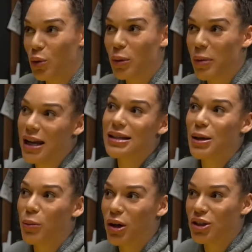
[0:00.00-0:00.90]
You would pay
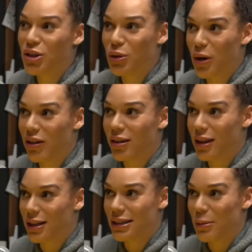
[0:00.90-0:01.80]
someone to do all the
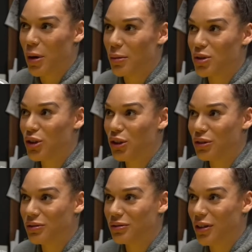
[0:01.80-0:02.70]
things that moms
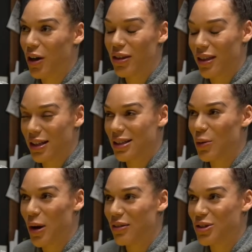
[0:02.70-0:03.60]
do, all the
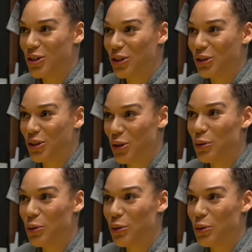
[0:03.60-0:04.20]
things that wives do.